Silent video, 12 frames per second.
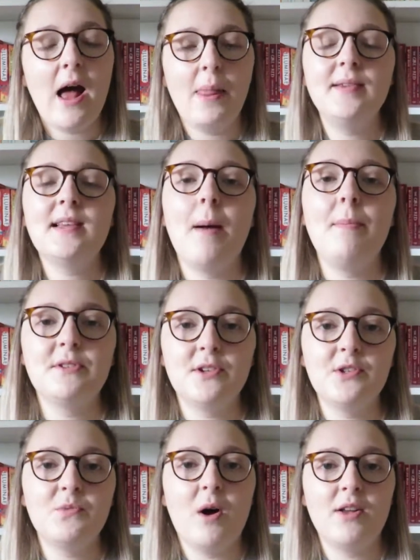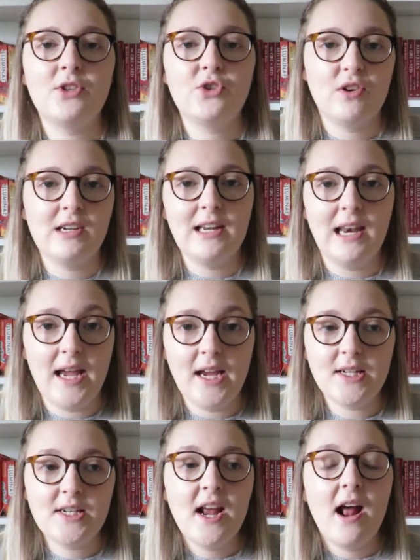and these episodes weren't strictly
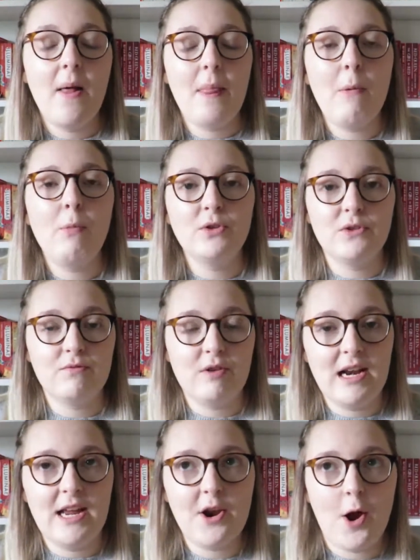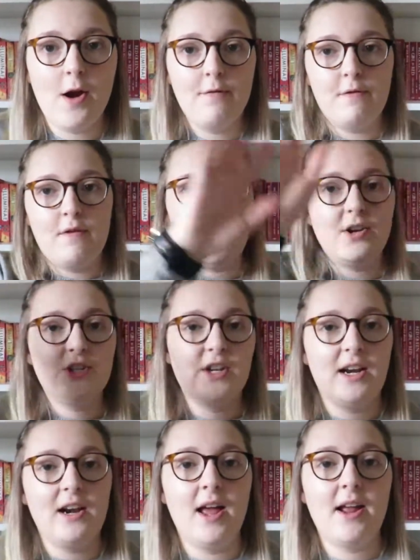linked and there wasn't really an
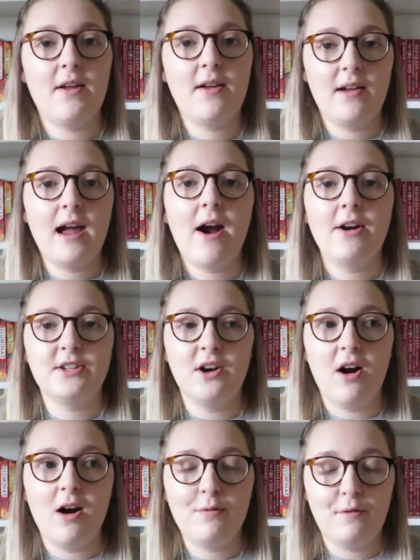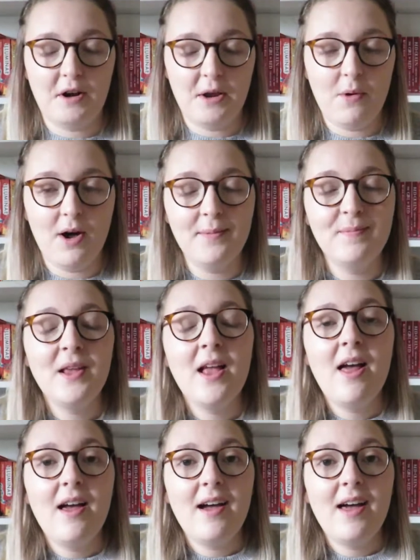overarching like character arc for anyone.
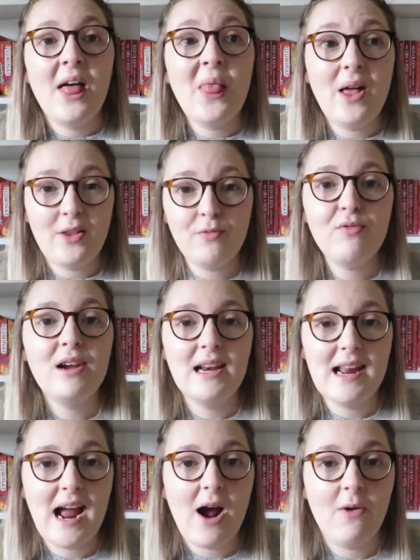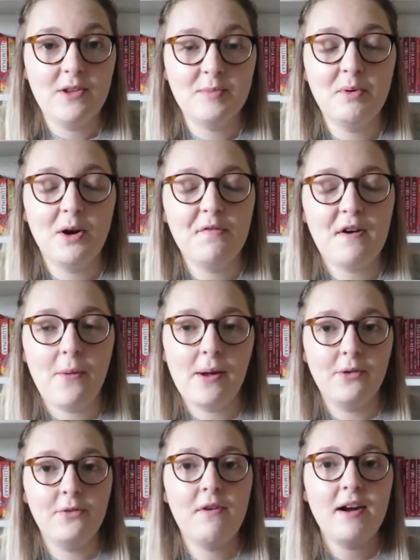And that's really how this book felt.
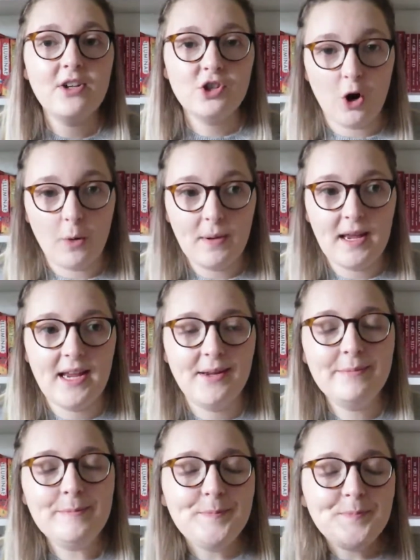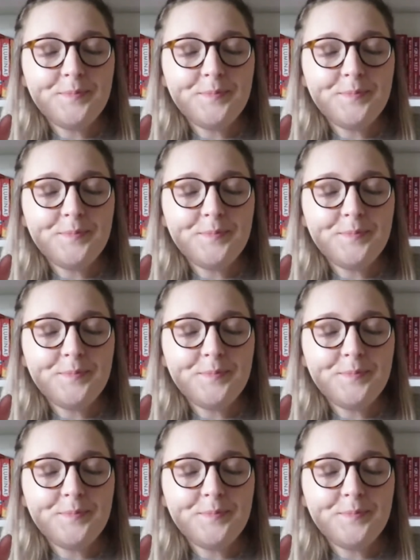It was very choppy.